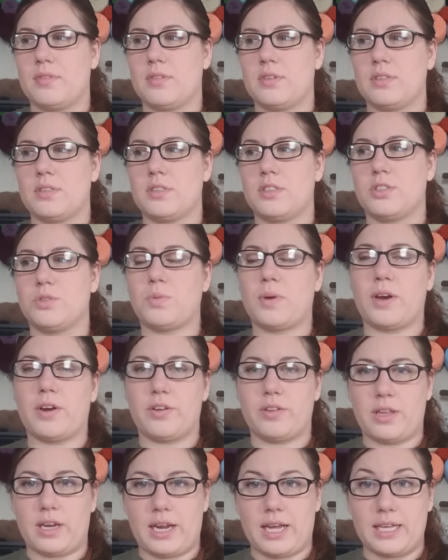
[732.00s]

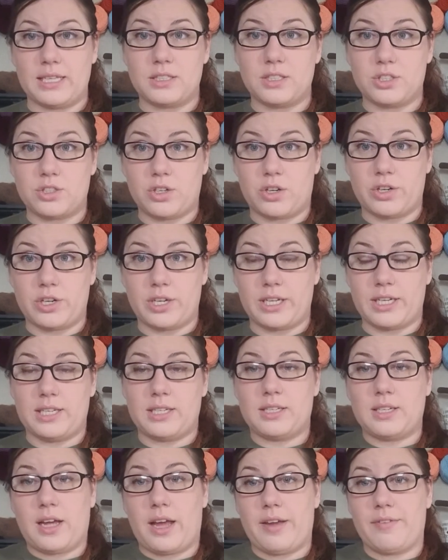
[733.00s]
sweater that I had
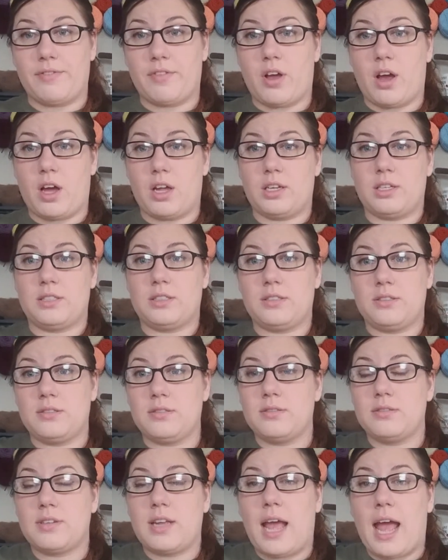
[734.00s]
started. I've
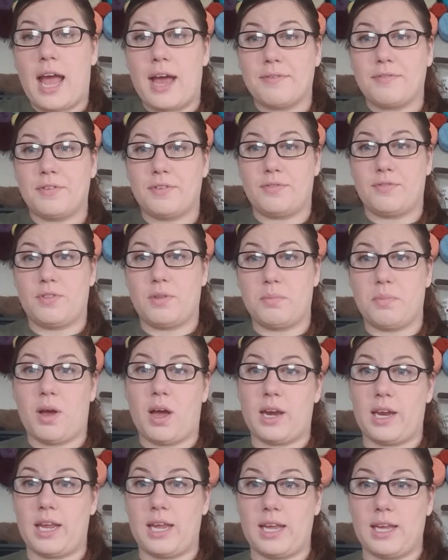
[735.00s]
gotten half of the
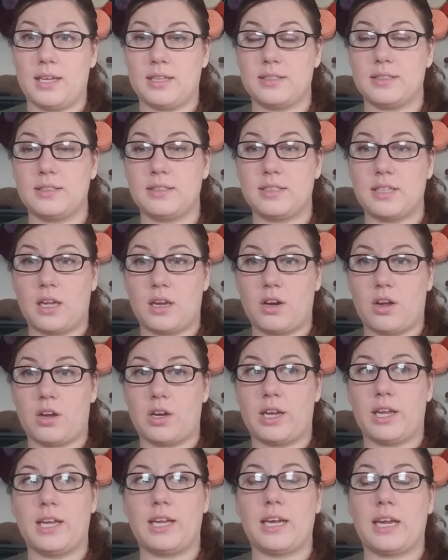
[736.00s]
body done on
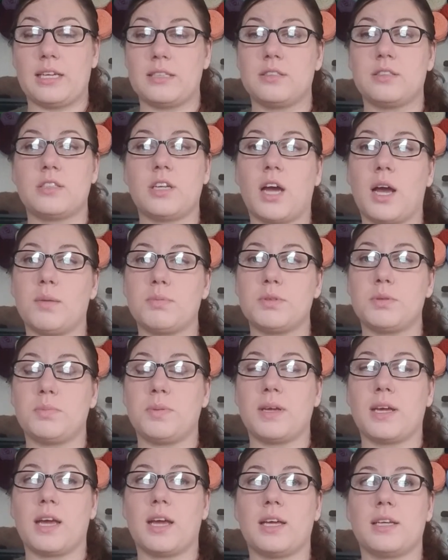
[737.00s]
it, and I stopped
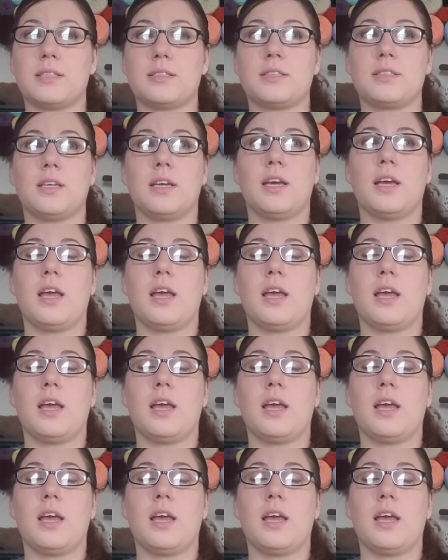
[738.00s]
because